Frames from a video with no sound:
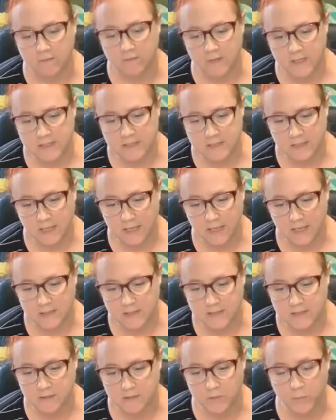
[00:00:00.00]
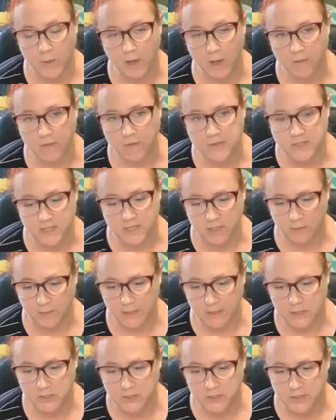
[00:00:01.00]
these lands throughout the
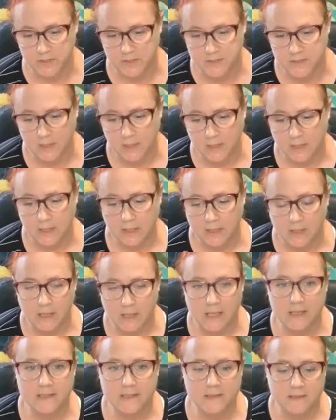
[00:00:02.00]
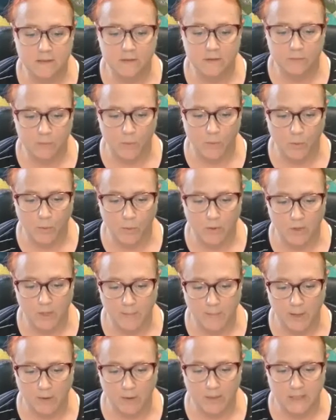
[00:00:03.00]
generations. Let us learn more
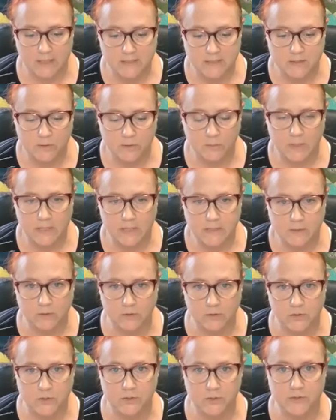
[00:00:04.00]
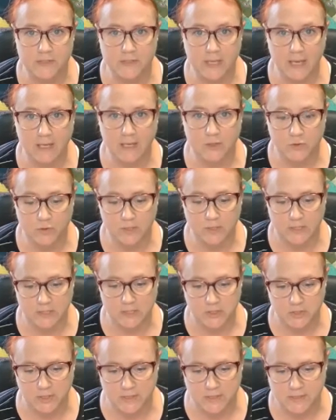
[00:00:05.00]
about histories, cultures, and
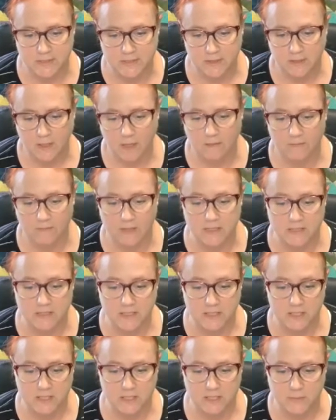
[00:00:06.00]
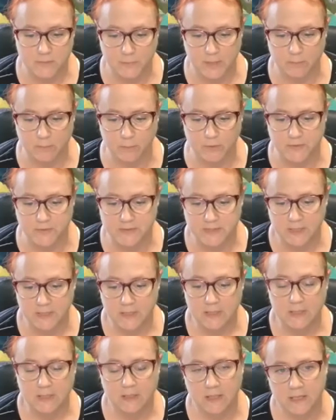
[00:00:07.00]
traditions of Indigenous peoples.
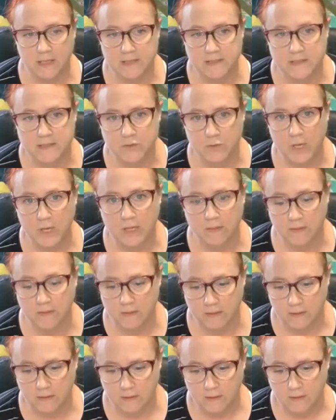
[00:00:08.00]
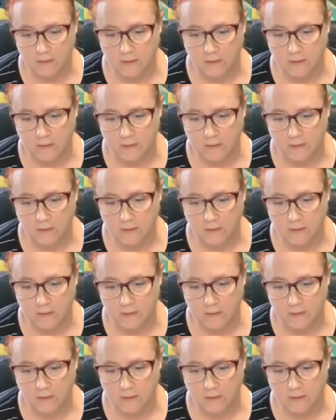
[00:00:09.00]
Let us strengthen